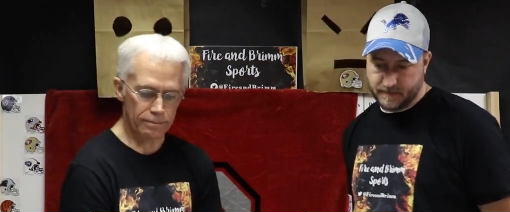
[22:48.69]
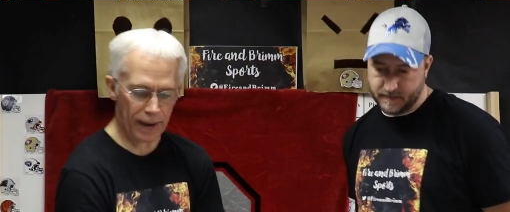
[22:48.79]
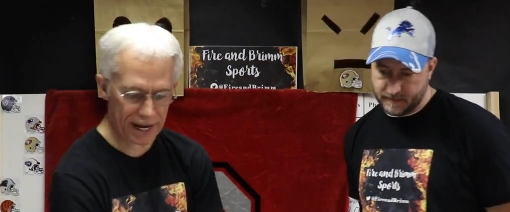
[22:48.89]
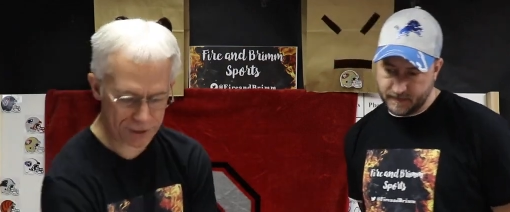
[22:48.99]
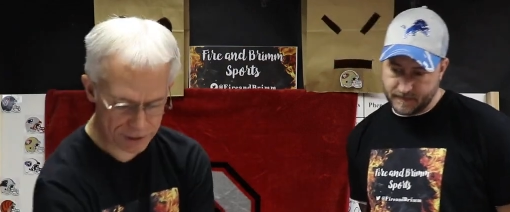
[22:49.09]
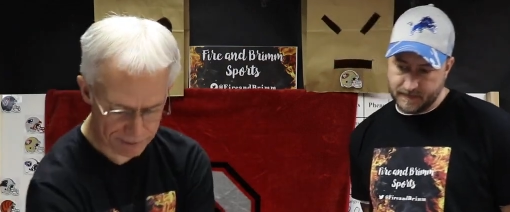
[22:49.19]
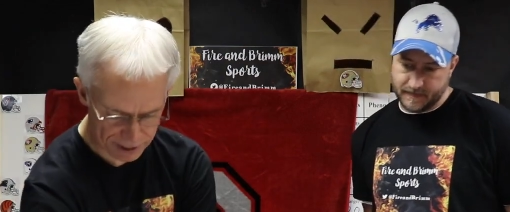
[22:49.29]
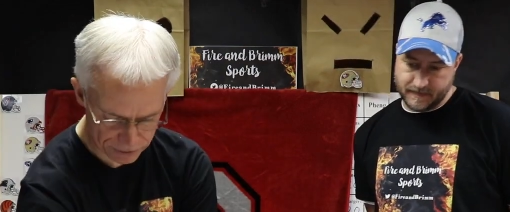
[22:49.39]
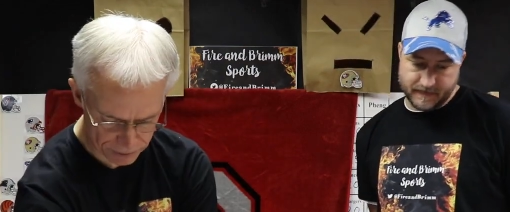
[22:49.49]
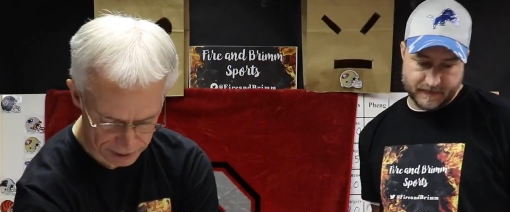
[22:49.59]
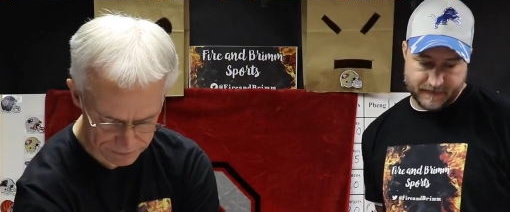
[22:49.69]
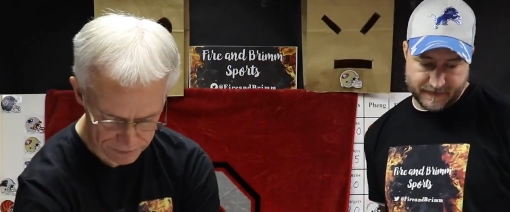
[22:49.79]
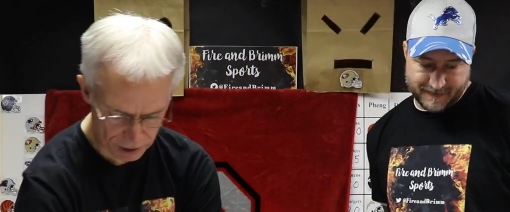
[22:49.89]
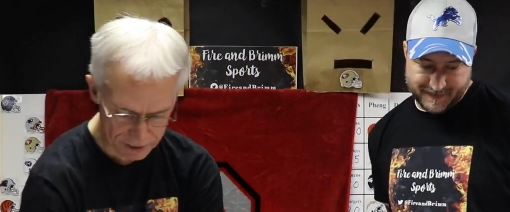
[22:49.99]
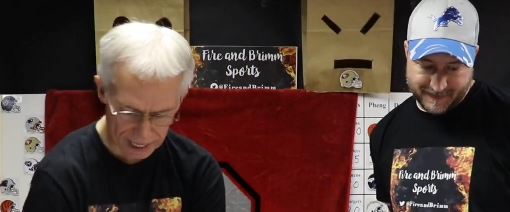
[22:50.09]
Speaker 1: Badgers by three.
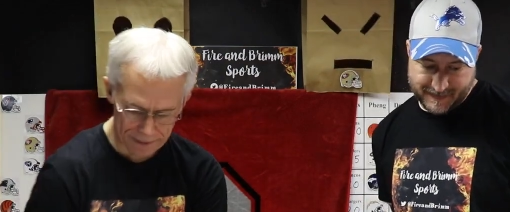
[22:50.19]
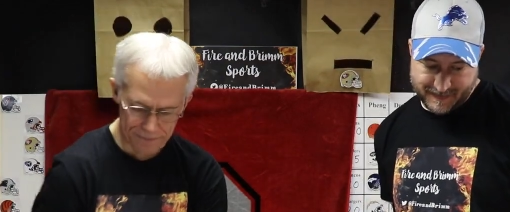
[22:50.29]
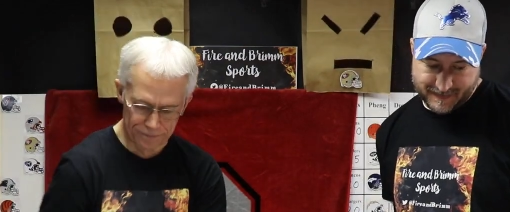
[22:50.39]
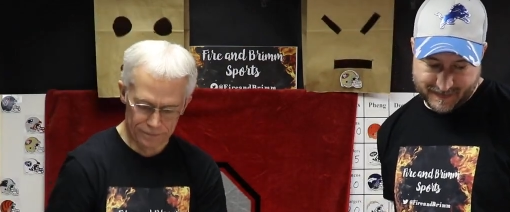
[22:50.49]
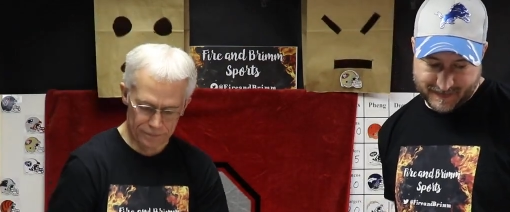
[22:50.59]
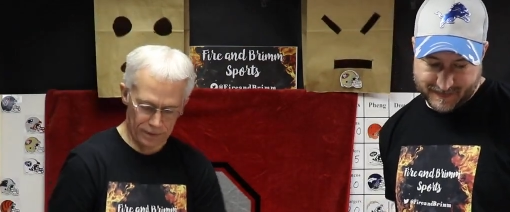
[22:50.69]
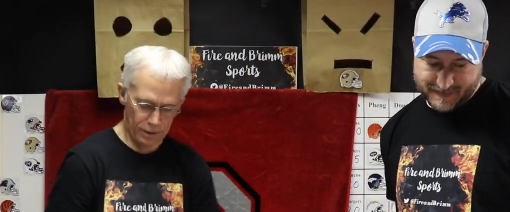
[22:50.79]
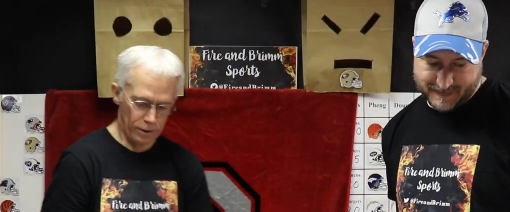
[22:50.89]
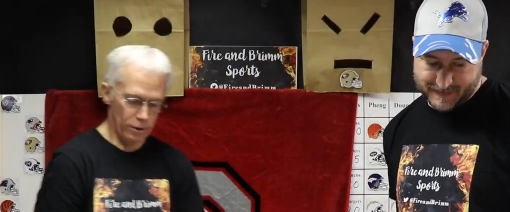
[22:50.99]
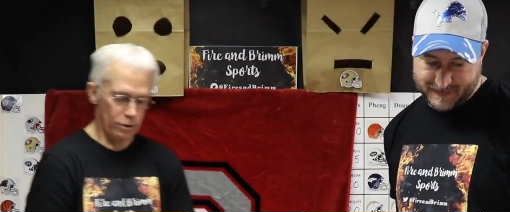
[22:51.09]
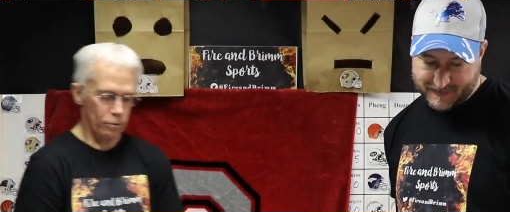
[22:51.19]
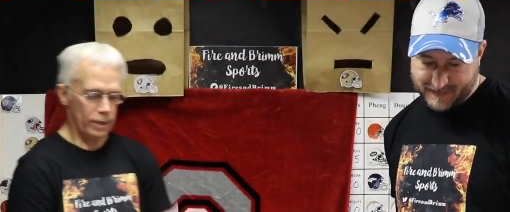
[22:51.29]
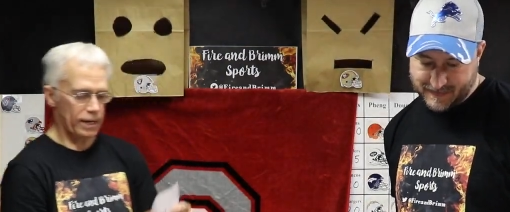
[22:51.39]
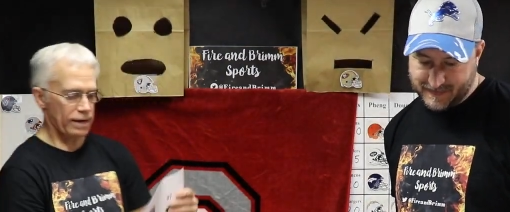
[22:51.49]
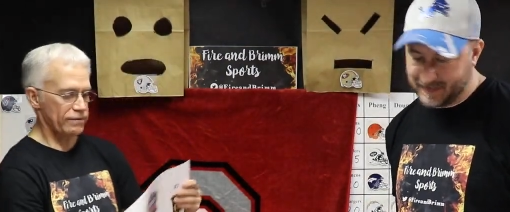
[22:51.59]
Okay,
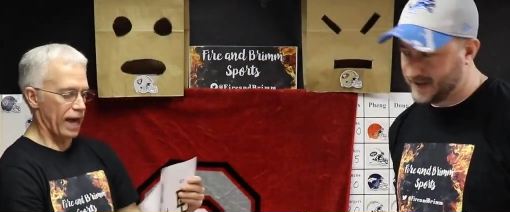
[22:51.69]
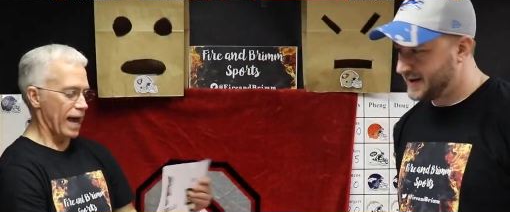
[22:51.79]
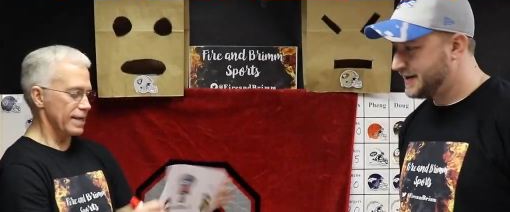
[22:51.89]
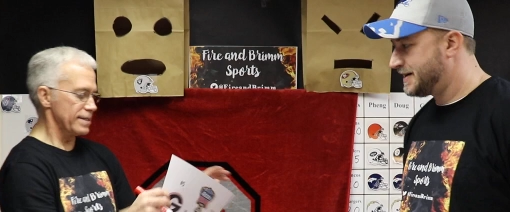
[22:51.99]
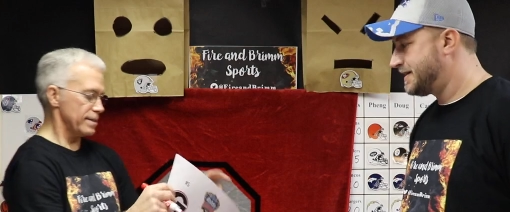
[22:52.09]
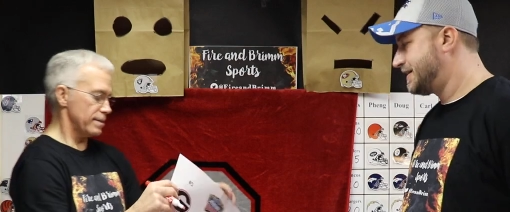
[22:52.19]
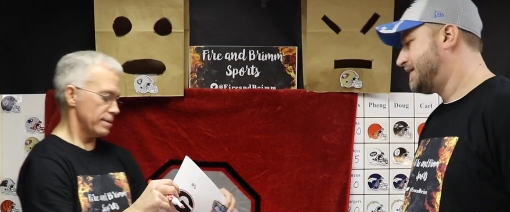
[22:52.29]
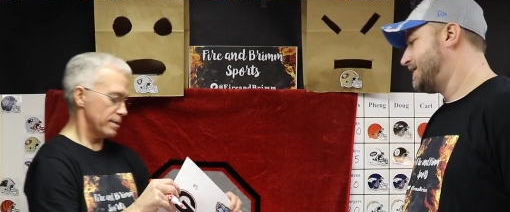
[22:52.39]
we have got